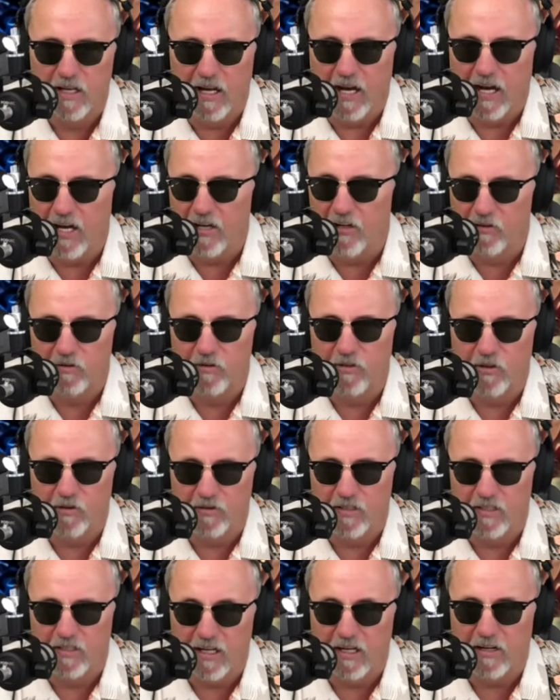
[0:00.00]
I don't know
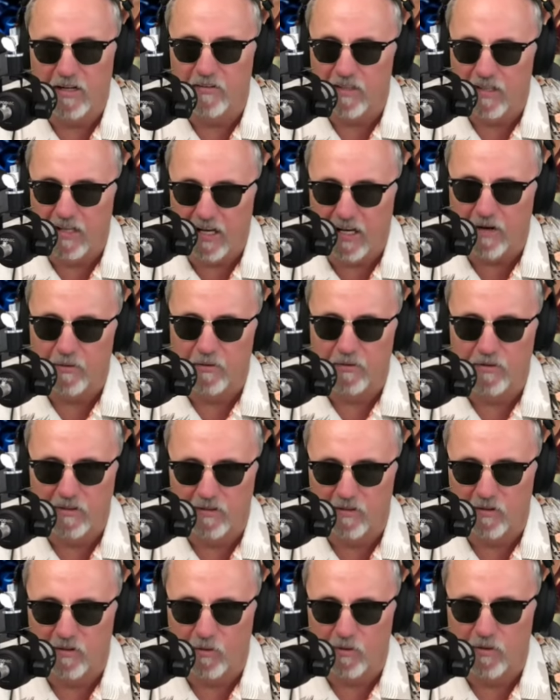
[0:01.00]
the day or the hour that
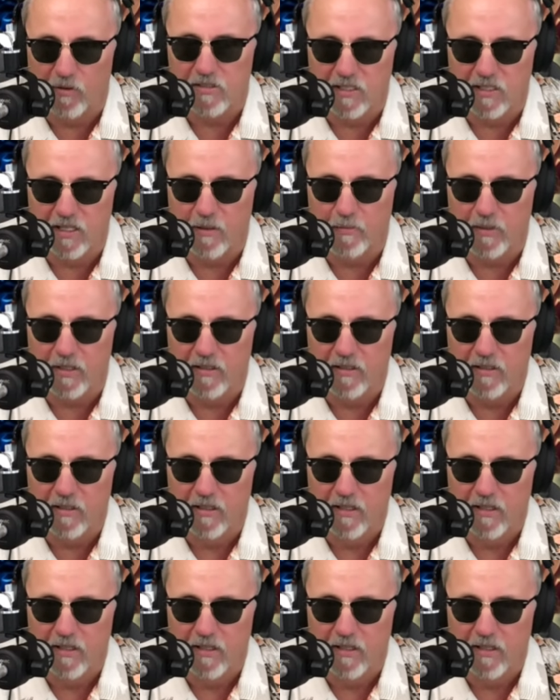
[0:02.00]
the Lord is coming,